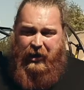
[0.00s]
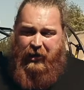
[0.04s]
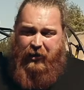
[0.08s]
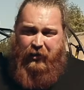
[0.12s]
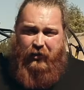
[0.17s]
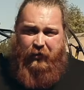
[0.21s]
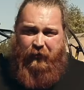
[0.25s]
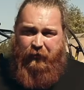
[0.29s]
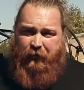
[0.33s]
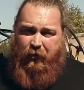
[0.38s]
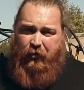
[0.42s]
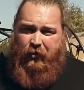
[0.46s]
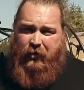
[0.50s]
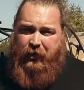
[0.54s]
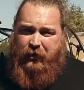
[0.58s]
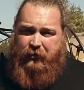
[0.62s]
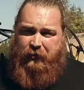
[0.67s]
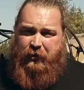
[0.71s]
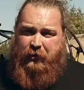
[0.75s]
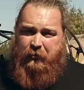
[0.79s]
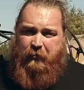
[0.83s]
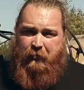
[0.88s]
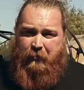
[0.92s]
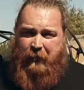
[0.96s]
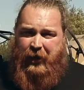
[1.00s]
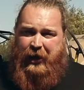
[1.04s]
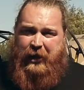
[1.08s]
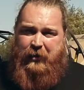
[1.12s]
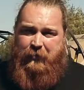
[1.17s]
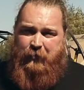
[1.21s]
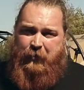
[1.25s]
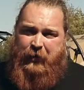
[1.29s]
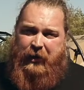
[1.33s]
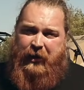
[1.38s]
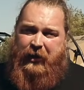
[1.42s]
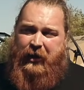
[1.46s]
the 400
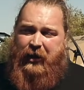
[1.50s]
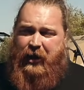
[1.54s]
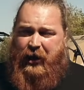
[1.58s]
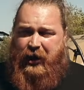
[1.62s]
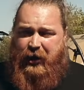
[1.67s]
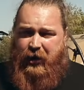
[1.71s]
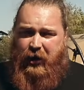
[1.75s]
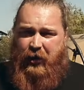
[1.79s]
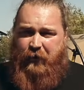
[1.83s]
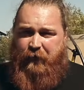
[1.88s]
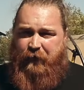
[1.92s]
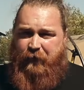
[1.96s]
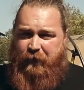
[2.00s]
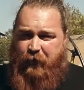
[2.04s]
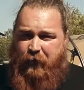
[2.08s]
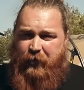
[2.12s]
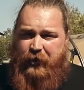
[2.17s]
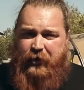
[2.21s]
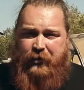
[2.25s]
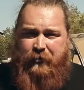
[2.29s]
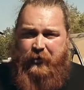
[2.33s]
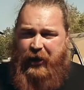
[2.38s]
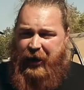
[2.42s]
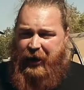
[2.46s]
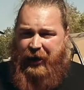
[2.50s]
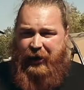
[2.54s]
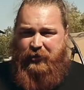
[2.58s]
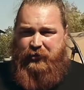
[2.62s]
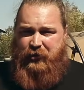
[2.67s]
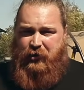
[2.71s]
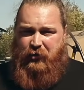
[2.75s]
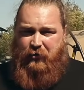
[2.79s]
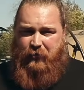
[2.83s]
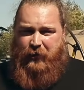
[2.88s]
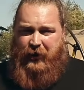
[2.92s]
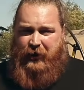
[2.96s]
might be enough for you, and that's
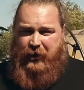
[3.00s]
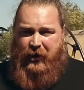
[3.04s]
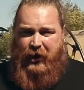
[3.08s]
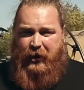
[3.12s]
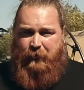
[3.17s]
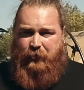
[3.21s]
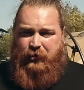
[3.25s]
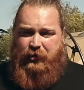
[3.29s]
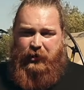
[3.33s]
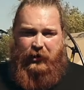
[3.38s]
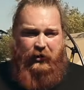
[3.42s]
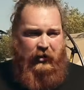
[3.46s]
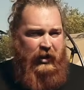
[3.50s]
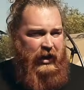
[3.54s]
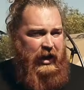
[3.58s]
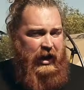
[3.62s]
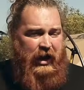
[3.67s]
a great option.